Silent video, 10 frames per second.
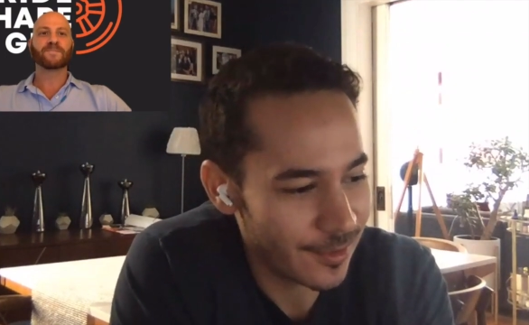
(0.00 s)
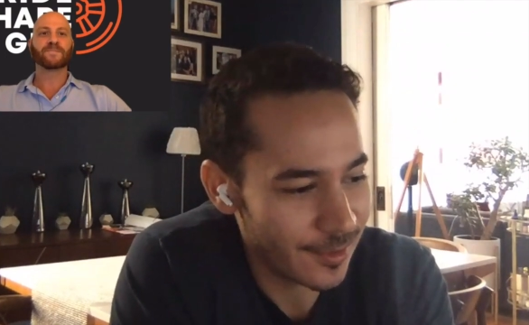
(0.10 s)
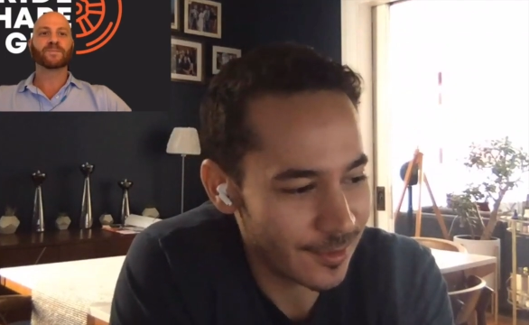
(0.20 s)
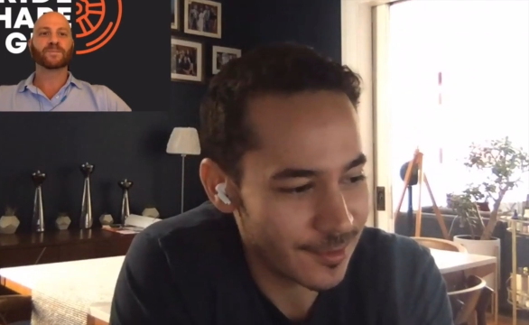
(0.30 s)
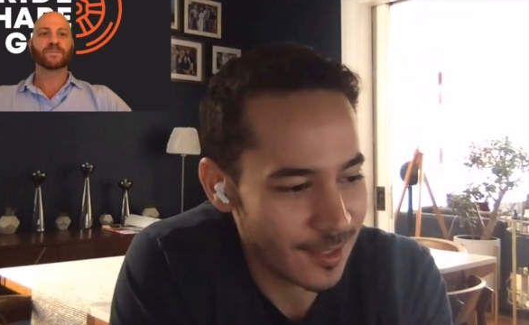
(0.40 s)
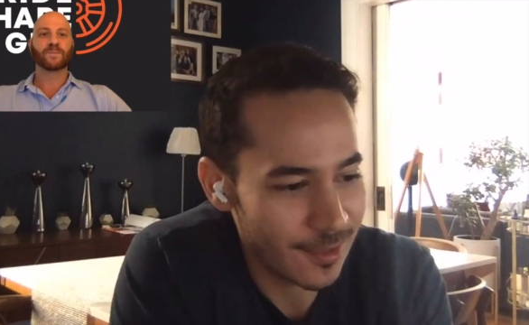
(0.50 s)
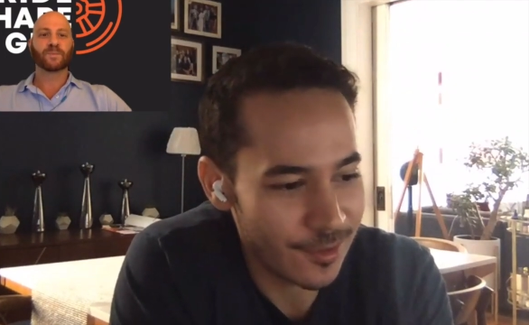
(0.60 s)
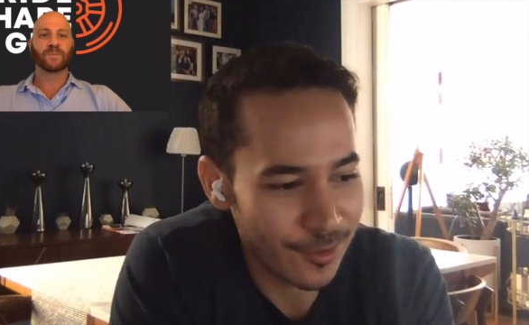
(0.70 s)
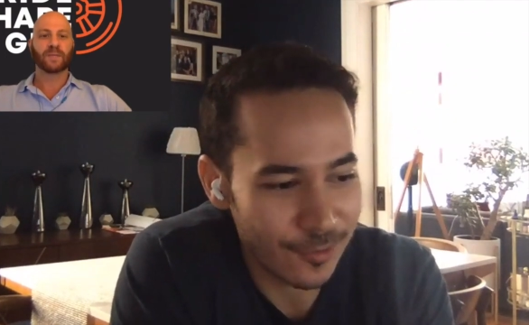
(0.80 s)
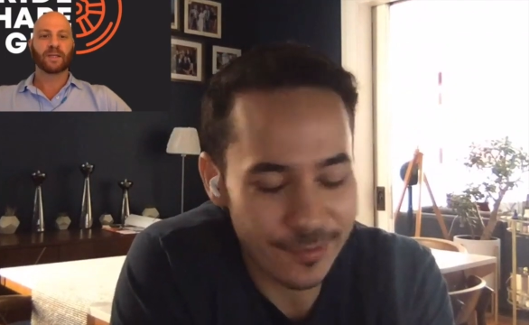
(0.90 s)
Speaker 1: things kind
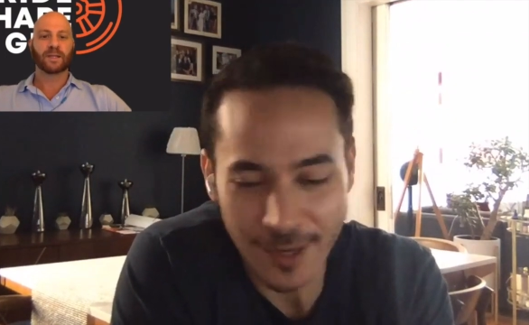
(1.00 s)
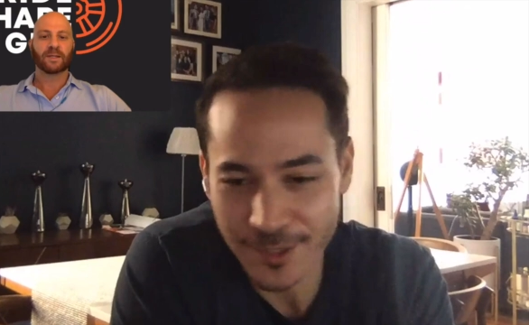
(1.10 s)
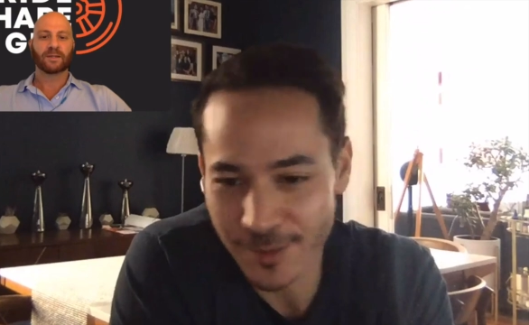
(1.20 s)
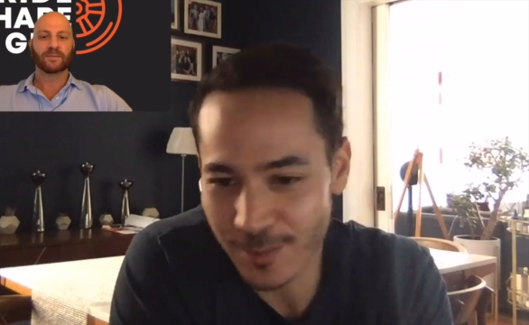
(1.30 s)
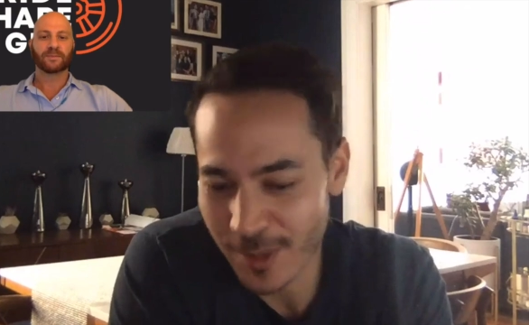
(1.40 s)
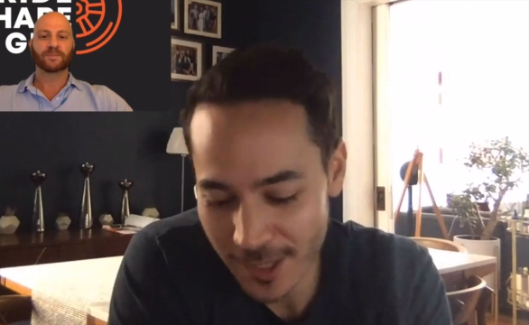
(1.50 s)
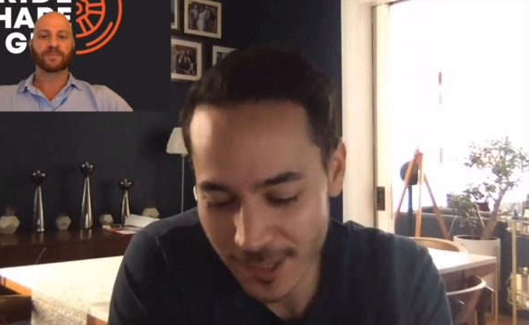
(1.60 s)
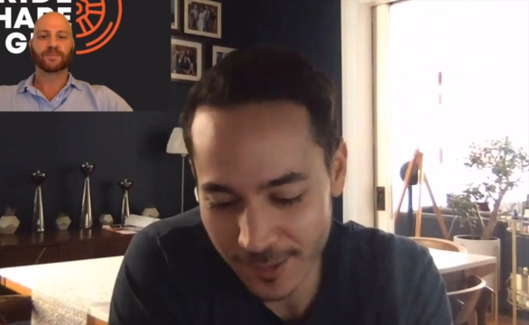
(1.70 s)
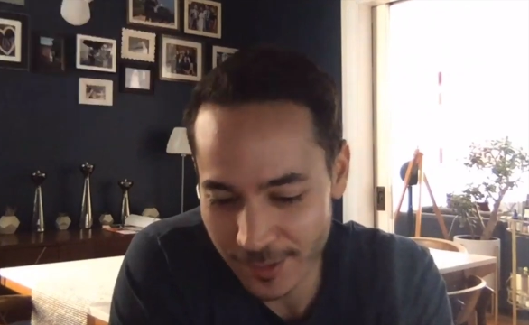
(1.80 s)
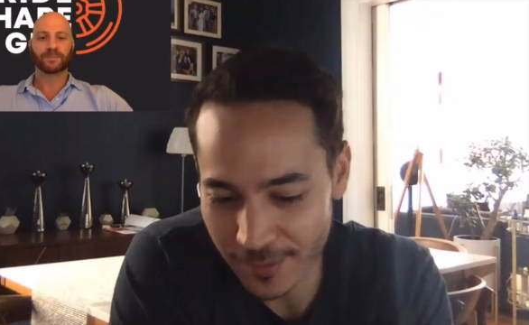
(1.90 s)
of the old-fashioned way,
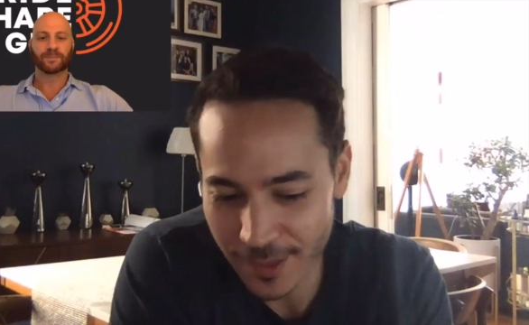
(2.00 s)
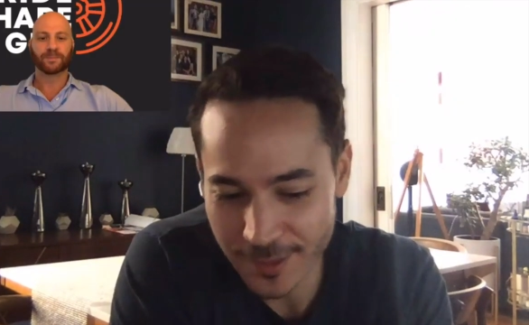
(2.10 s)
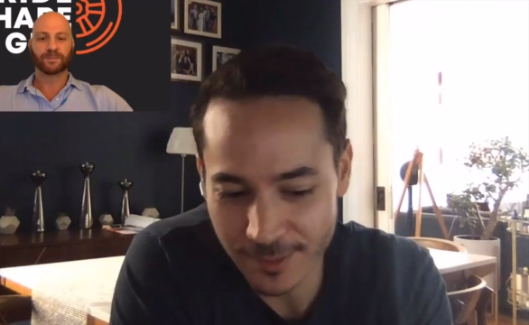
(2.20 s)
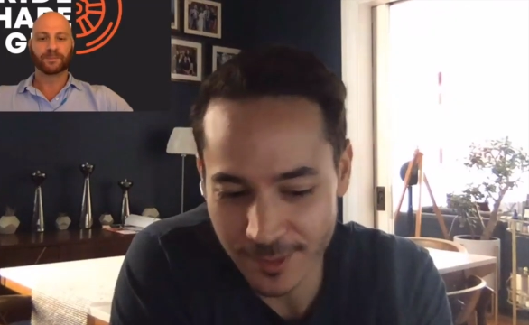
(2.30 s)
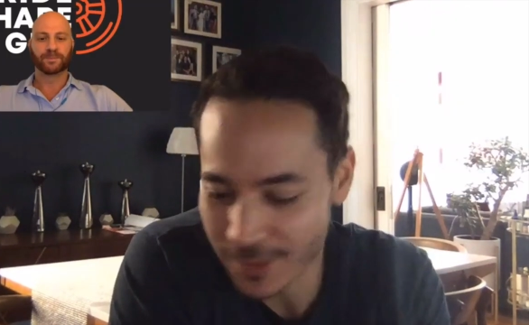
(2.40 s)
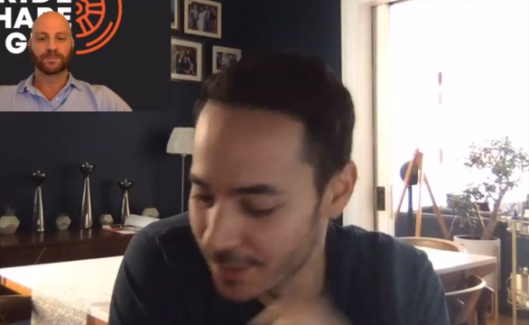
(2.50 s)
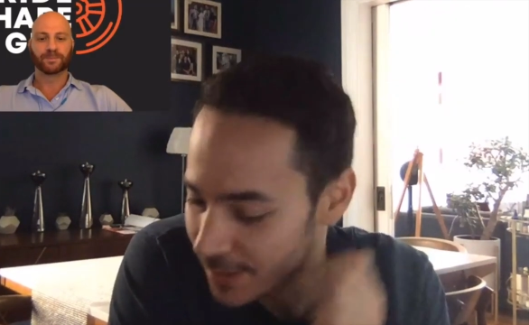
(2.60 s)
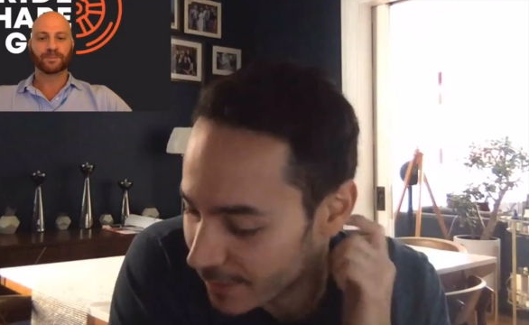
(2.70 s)
and you know that's really the